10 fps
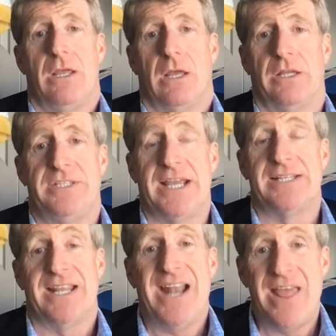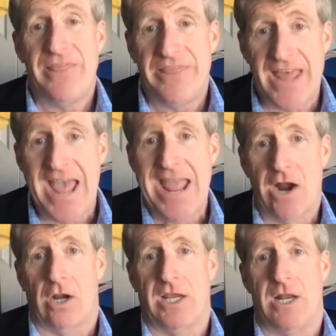addicted, and they
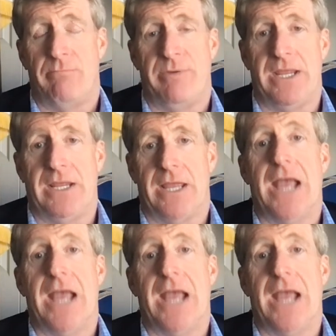are going to be